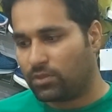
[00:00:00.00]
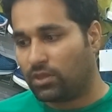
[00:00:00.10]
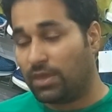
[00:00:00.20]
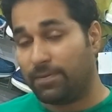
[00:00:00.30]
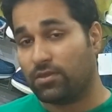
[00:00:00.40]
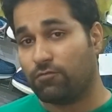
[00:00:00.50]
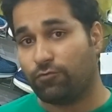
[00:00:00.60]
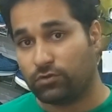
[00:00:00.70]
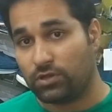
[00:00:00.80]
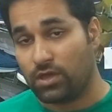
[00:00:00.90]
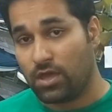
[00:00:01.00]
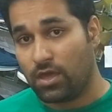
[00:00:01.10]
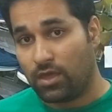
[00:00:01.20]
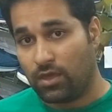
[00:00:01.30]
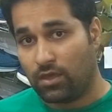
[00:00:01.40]
keeping your foot
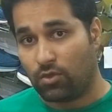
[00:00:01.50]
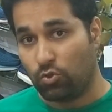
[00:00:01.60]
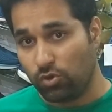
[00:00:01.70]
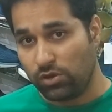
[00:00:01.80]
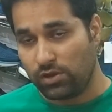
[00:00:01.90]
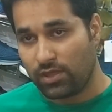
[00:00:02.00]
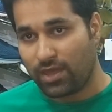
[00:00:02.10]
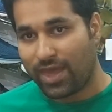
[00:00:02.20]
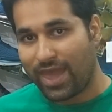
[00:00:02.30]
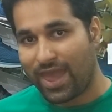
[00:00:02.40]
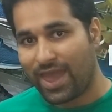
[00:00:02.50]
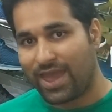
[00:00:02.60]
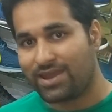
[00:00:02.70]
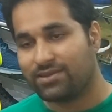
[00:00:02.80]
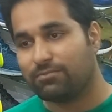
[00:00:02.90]
cool
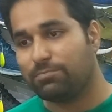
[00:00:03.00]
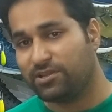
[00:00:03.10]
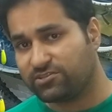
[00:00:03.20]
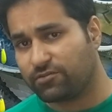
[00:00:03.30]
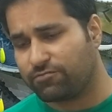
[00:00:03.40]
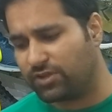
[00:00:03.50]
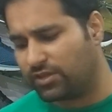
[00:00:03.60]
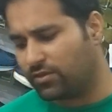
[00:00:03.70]
and blister free.